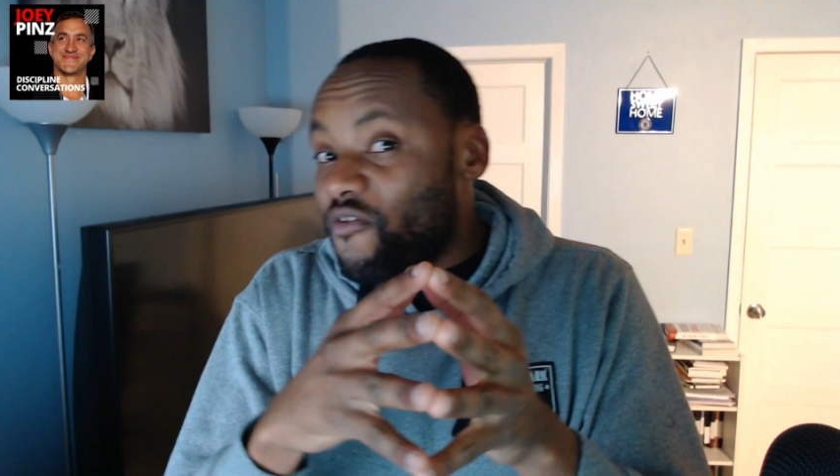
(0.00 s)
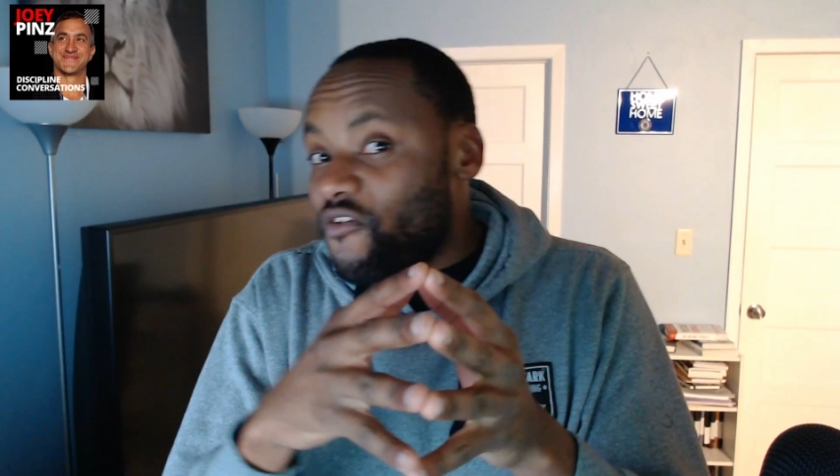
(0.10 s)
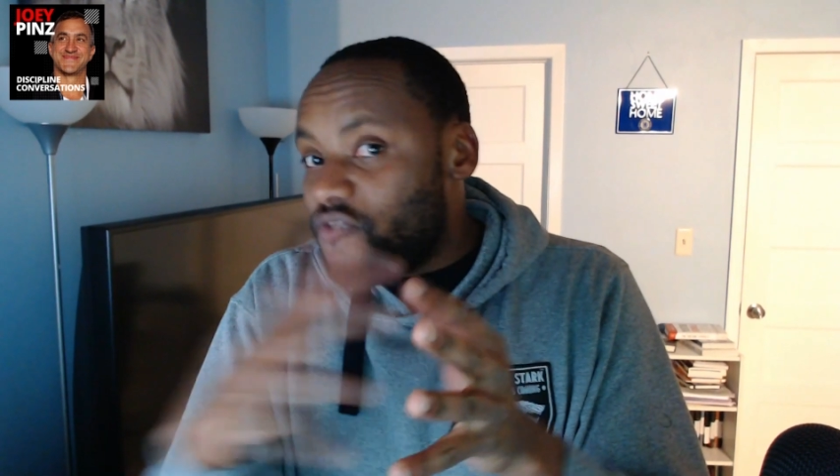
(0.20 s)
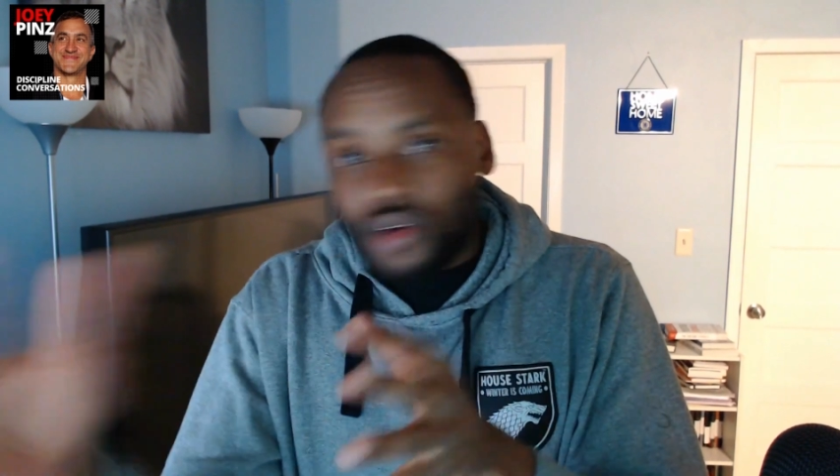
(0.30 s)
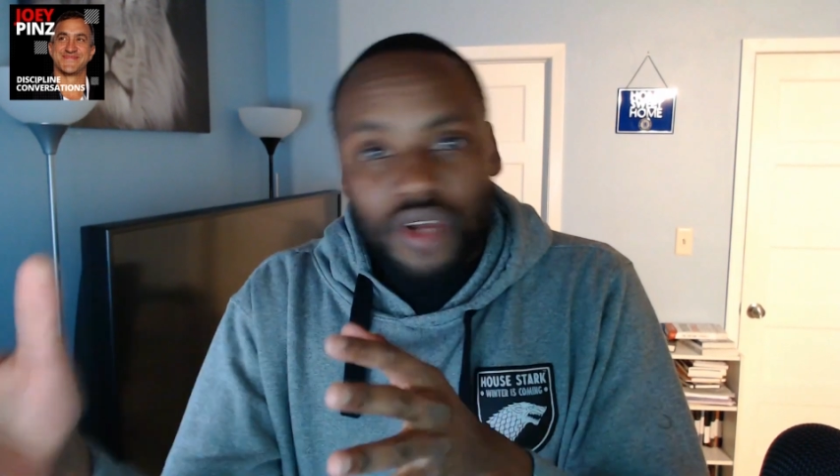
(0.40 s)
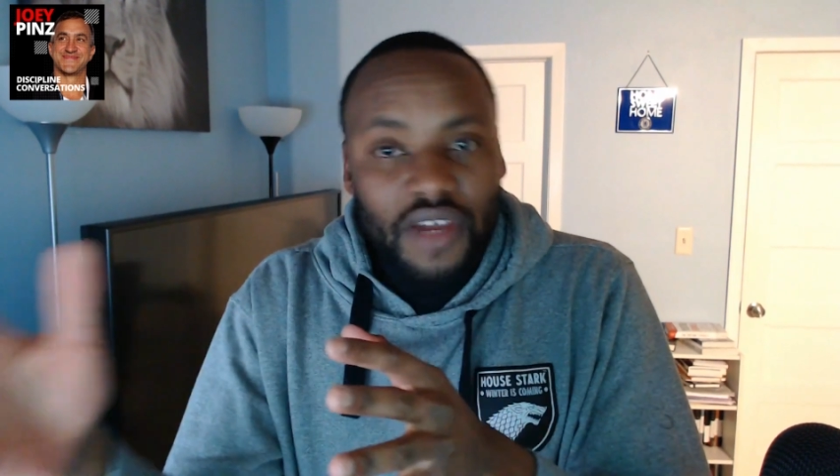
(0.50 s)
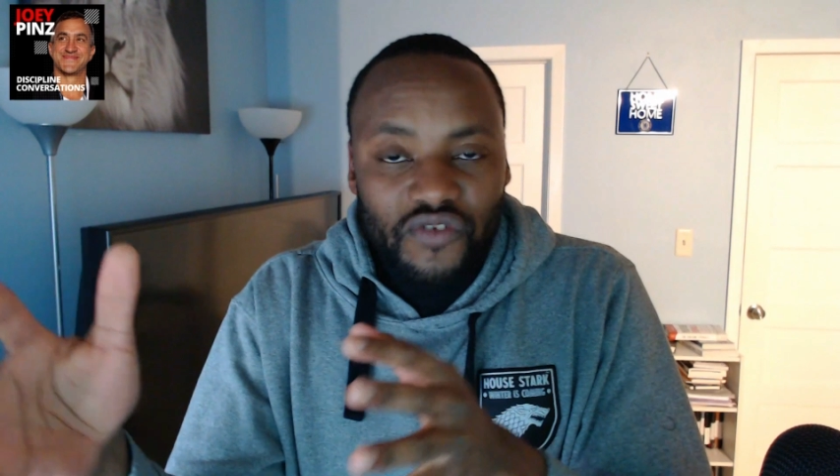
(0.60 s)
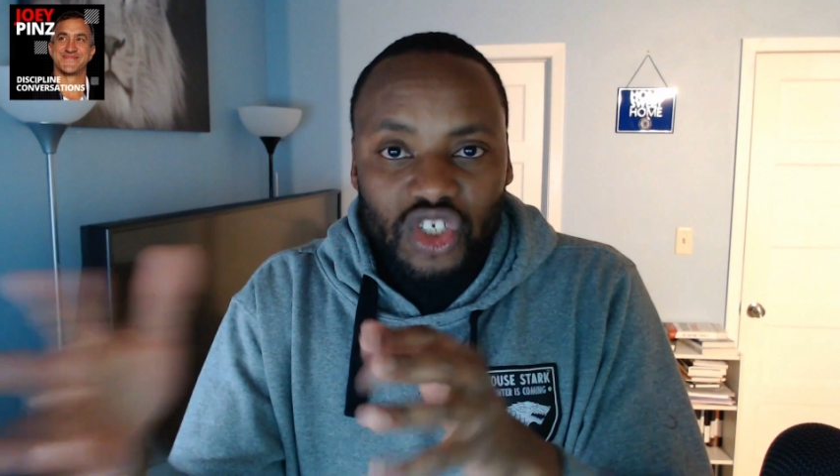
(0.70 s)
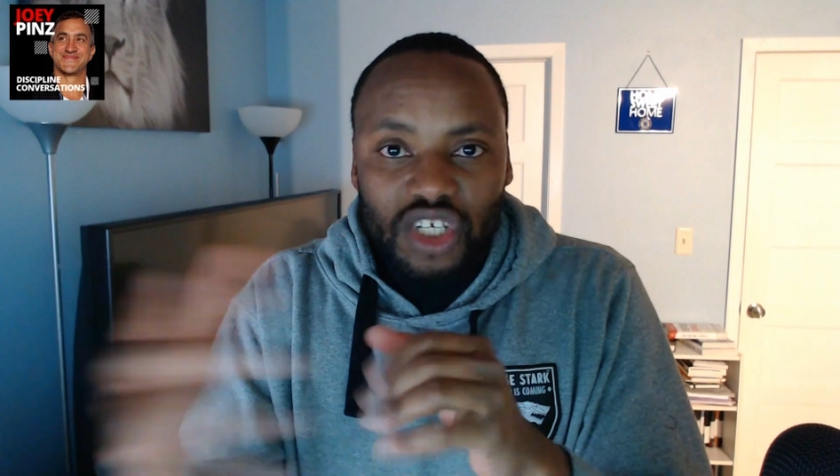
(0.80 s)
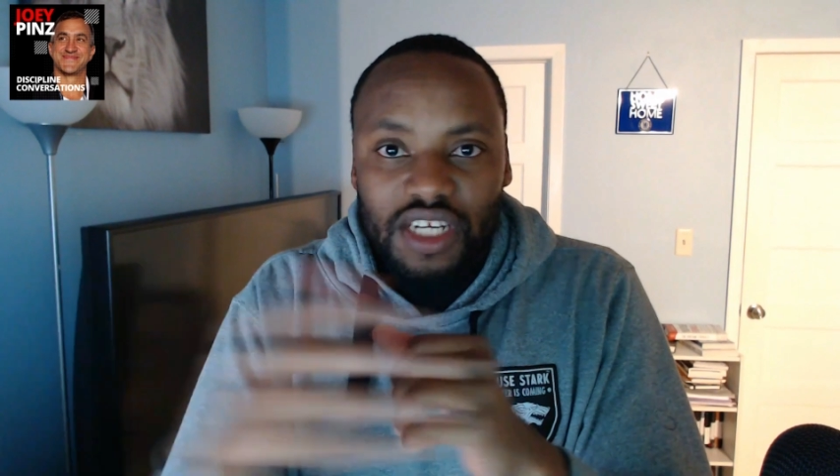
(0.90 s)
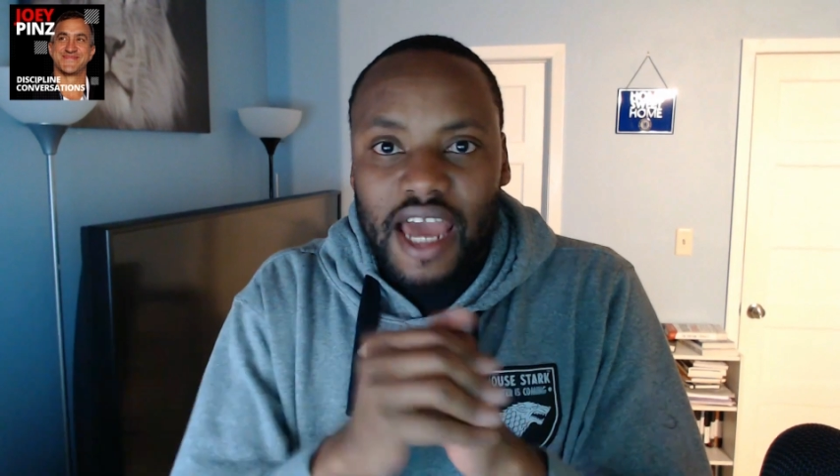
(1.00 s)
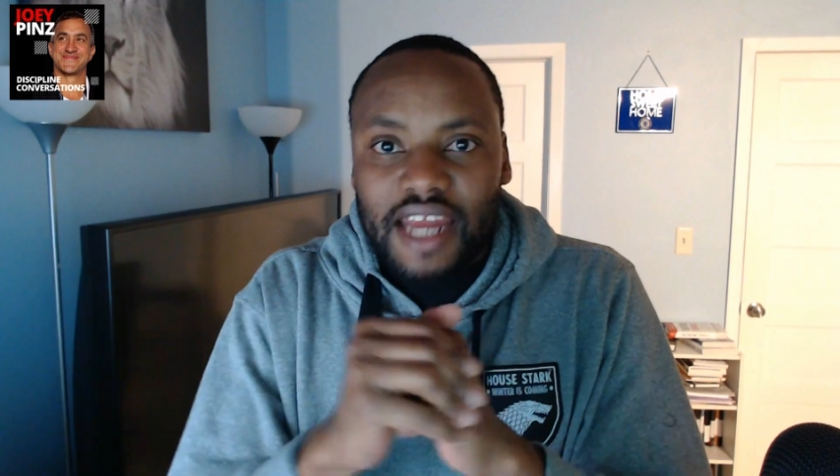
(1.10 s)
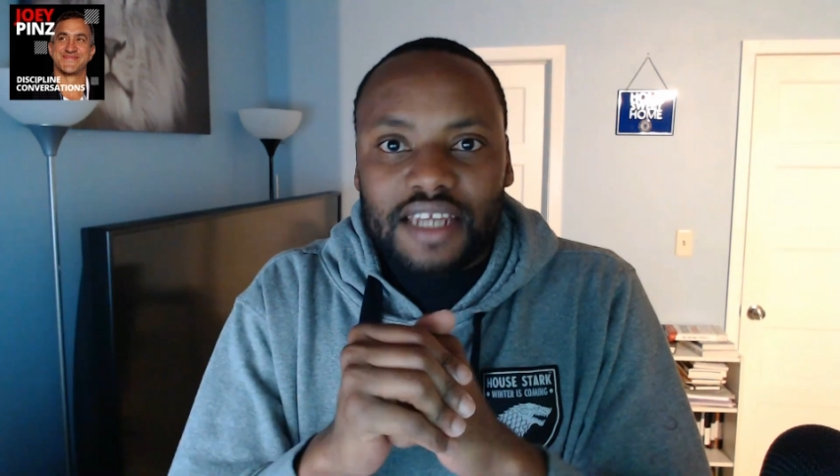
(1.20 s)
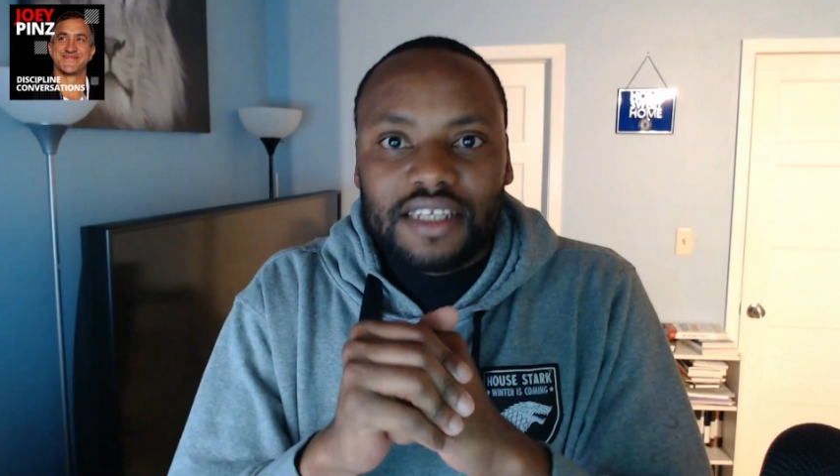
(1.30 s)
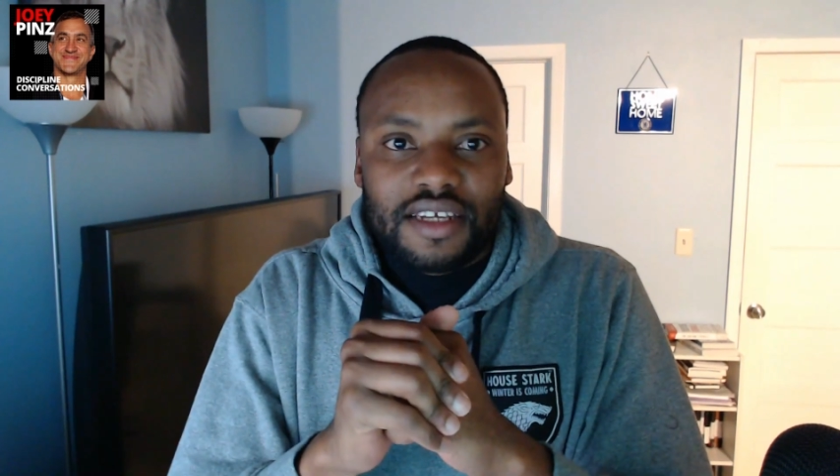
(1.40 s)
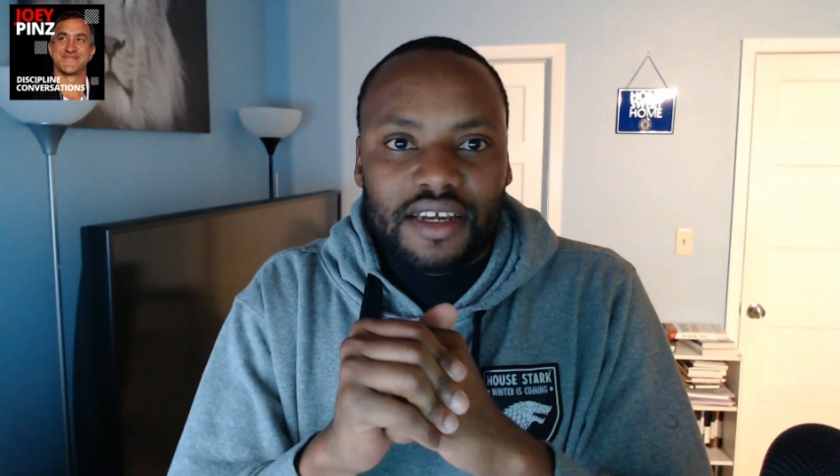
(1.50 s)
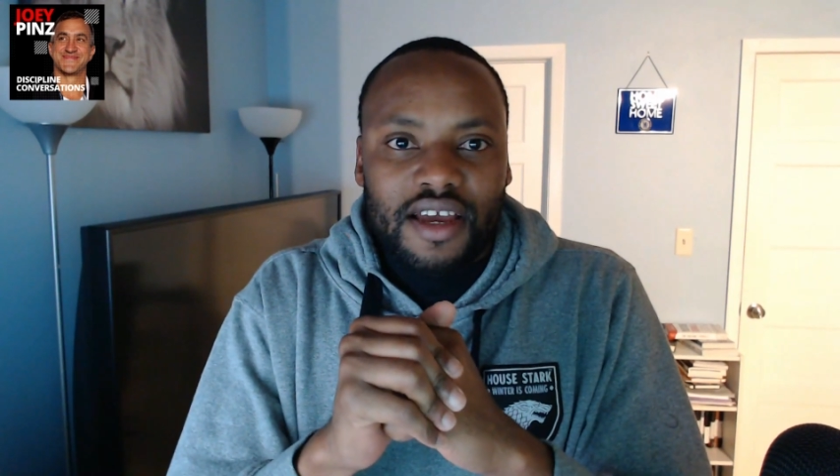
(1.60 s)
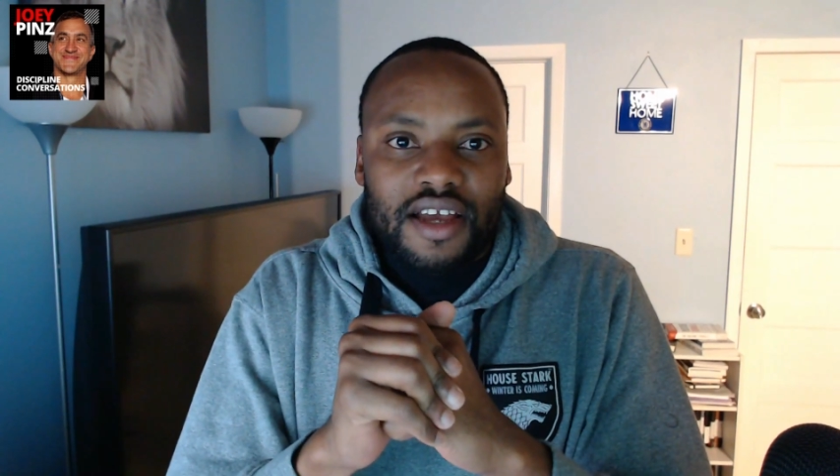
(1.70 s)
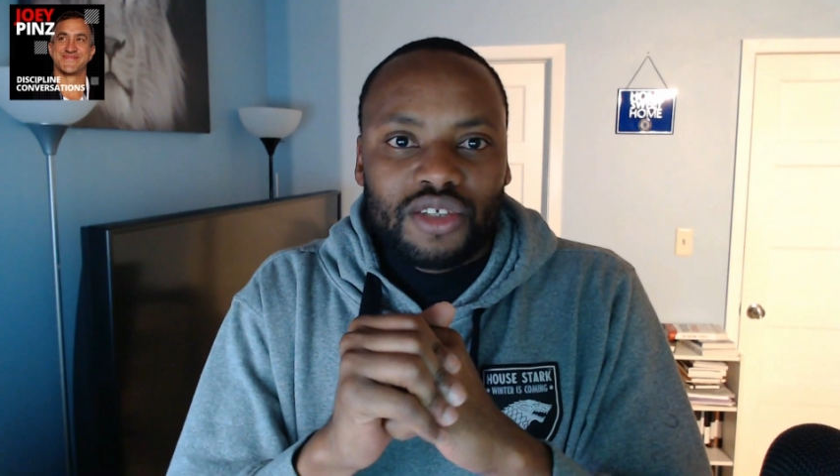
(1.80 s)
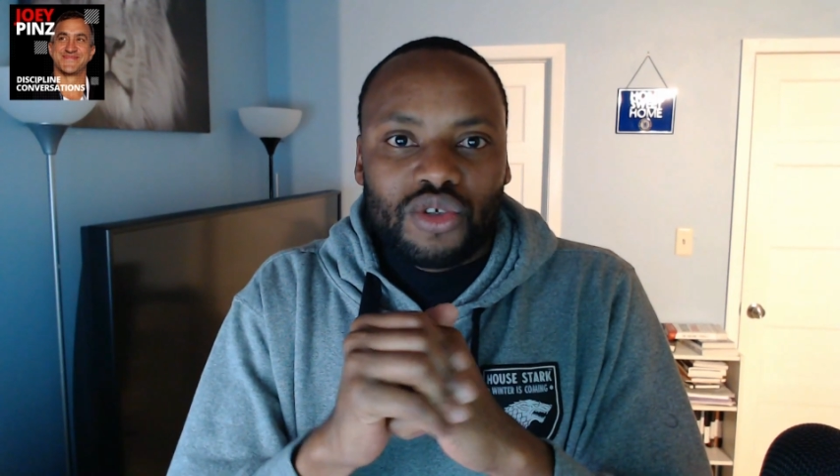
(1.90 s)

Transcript: I become very efficient at it.